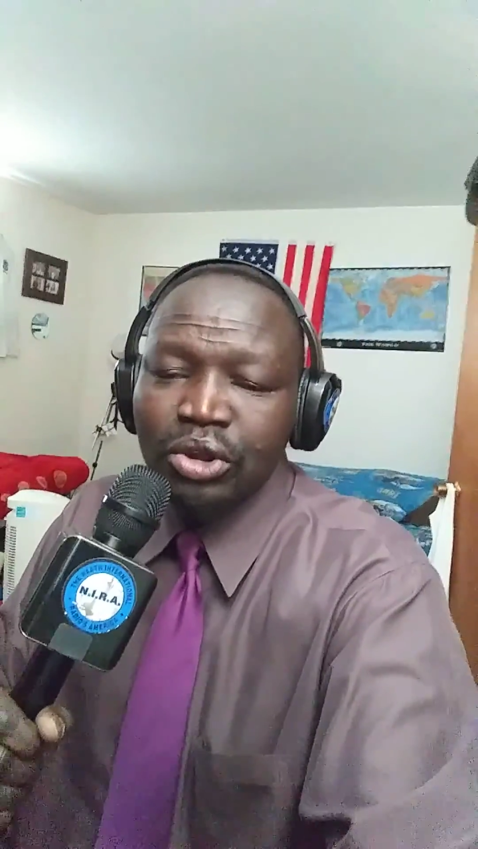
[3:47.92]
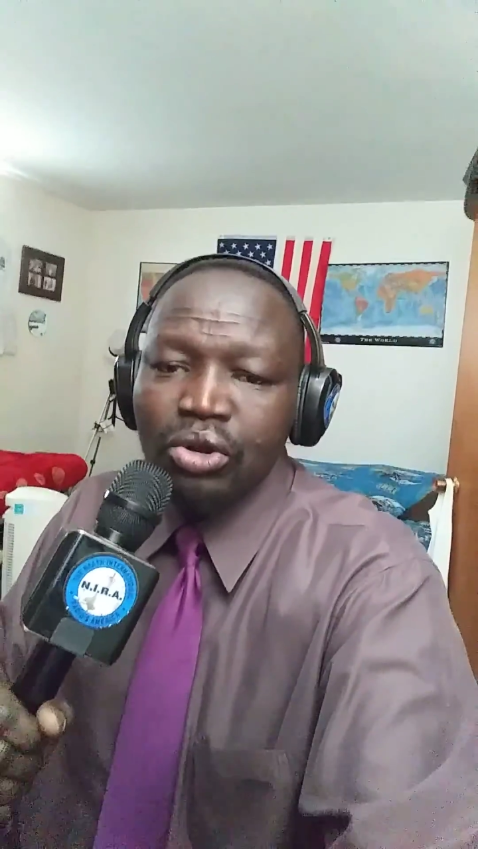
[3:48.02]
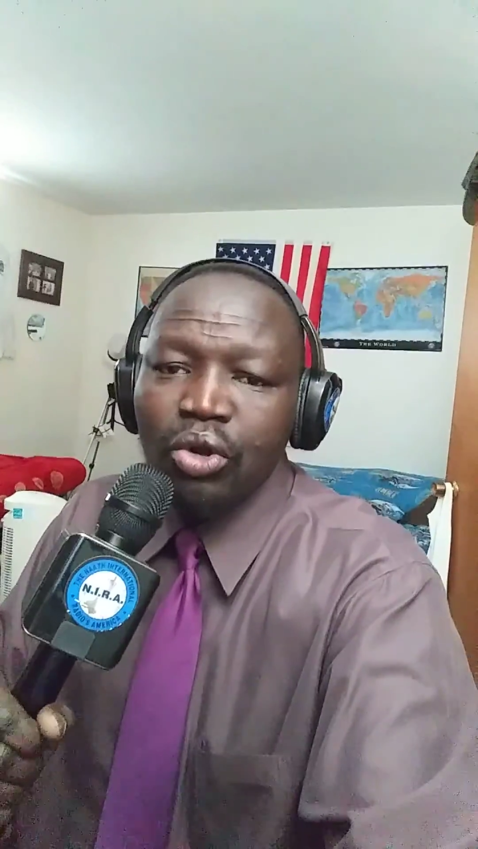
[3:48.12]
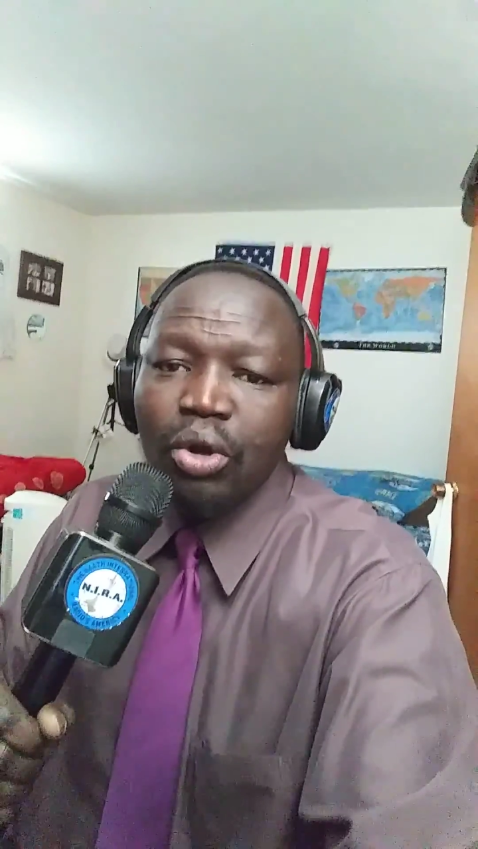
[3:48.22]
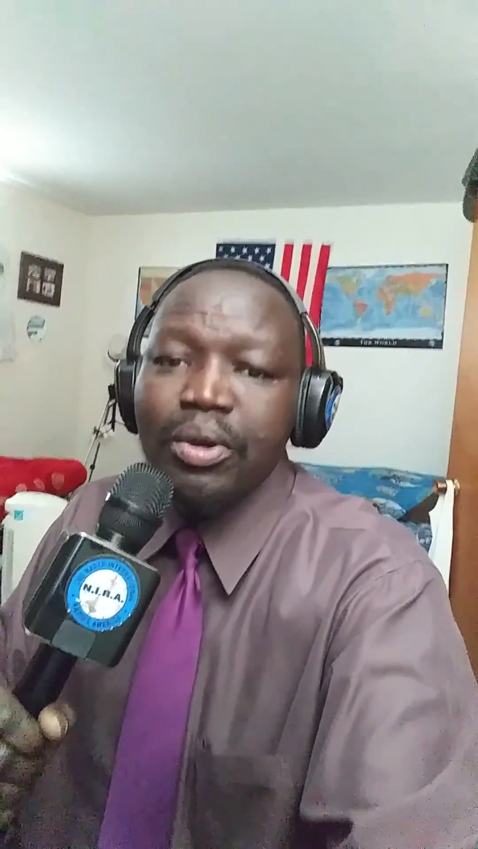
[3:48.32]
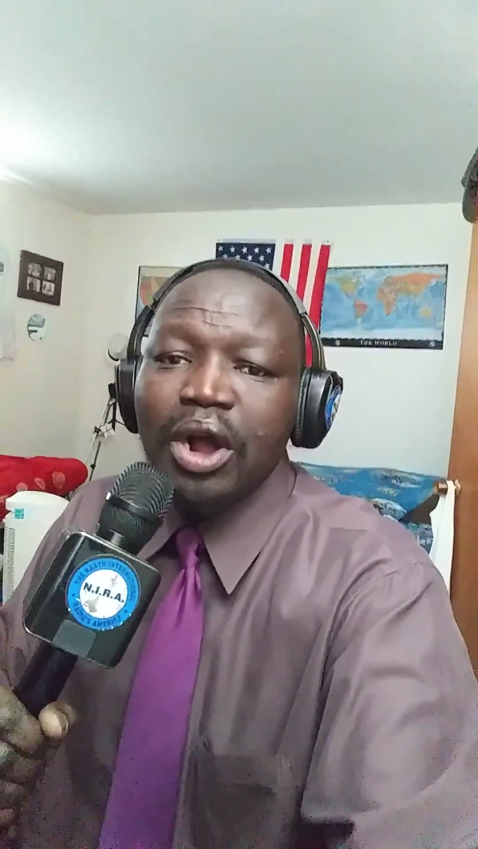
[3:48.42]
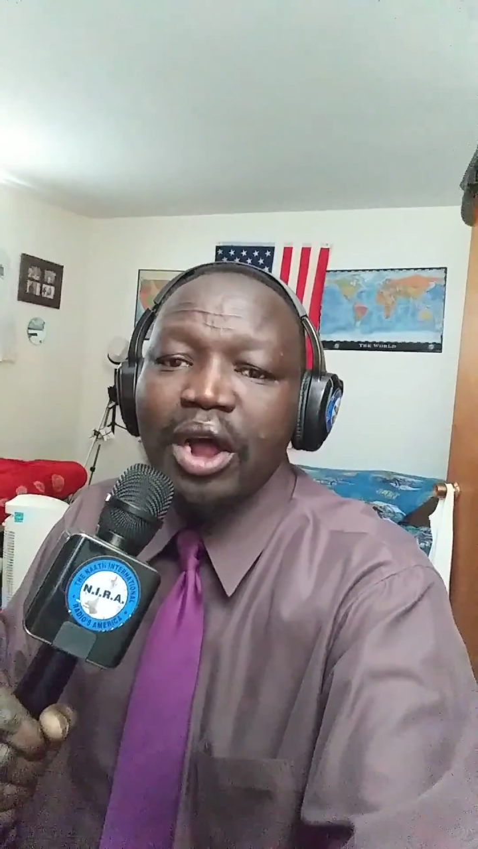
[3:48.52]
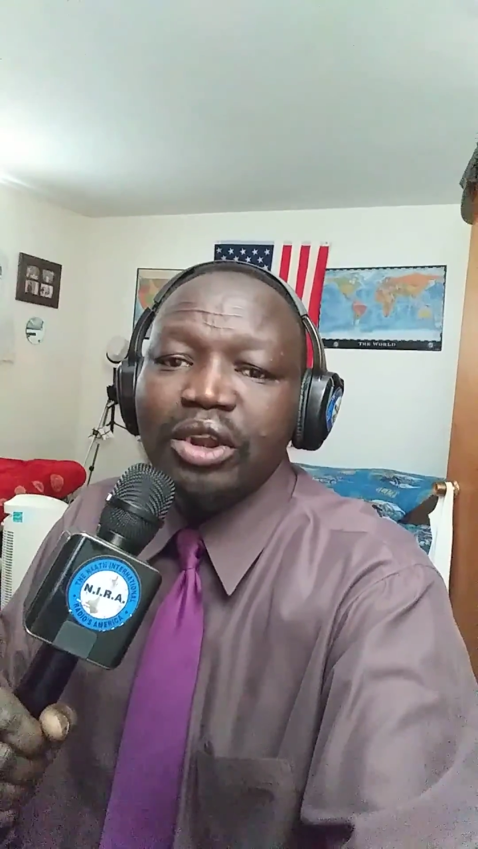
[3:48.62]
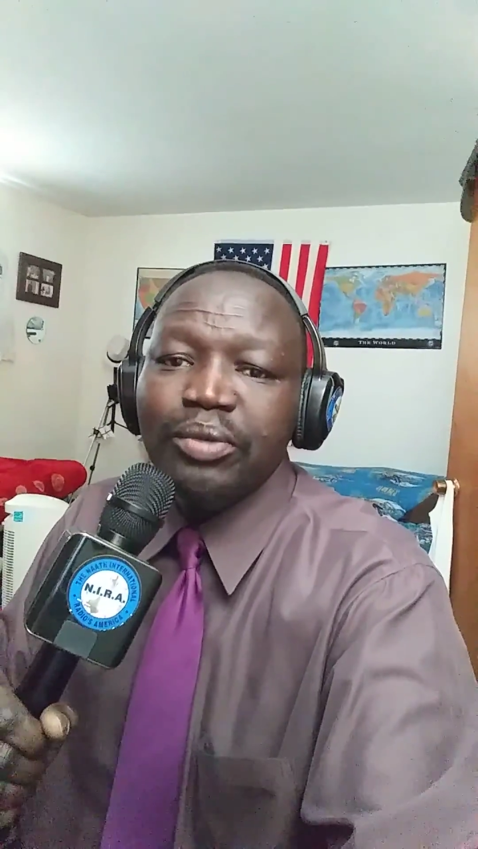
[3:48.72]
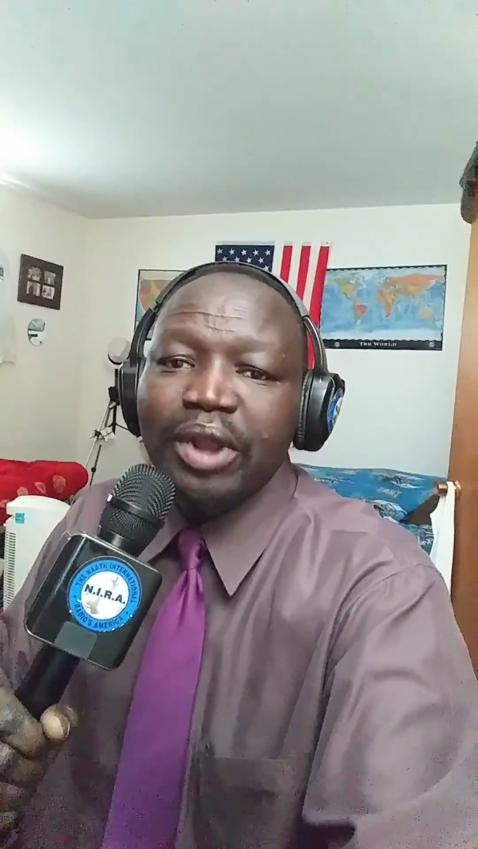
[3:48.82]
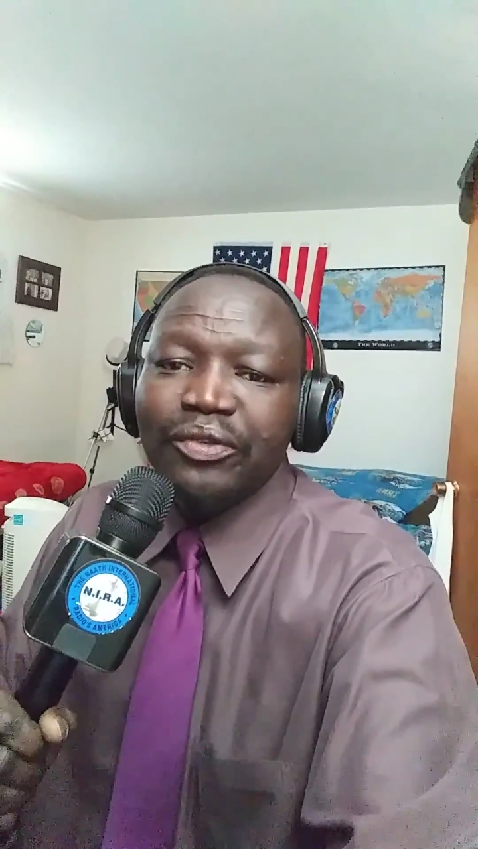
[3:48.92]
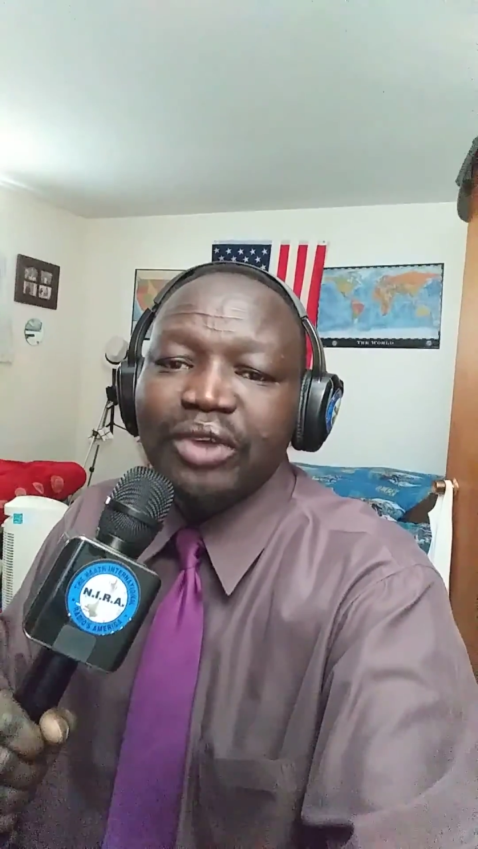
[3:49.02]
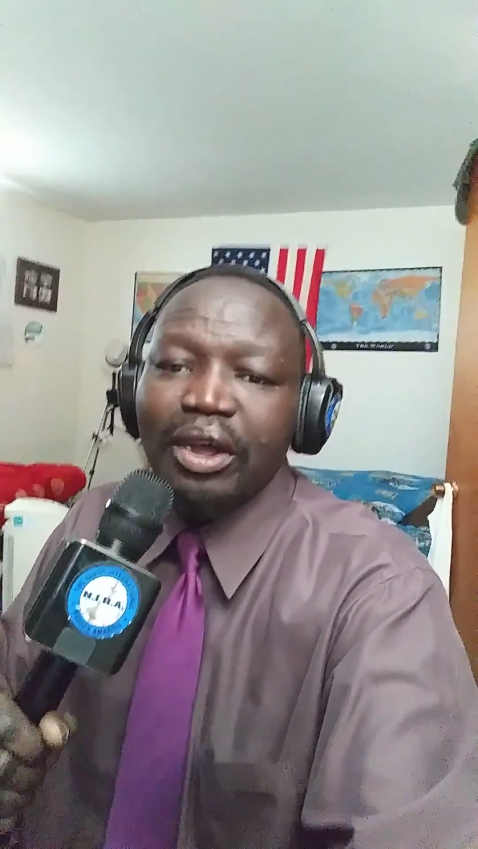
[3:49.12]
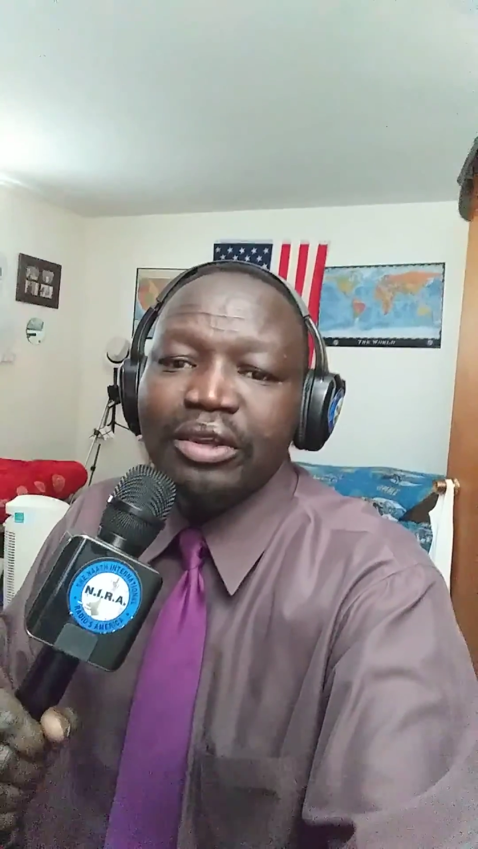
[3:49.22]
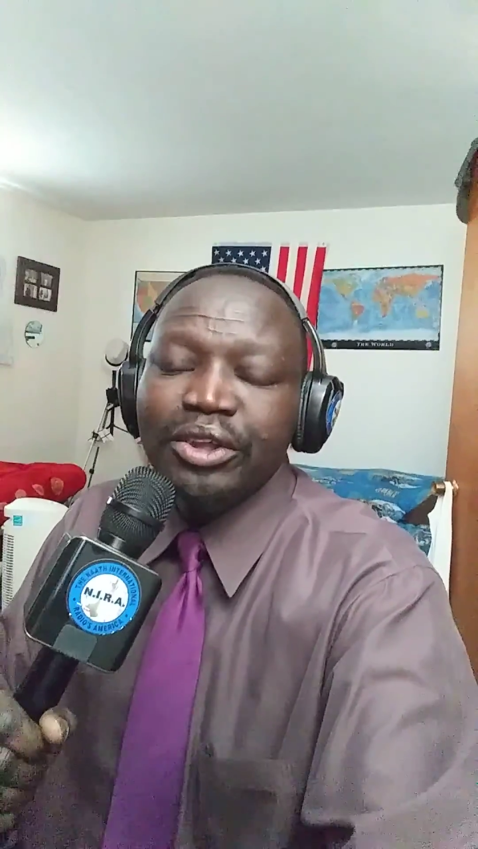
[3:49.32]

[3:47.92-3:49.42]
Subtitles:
Komaha, Nebraska.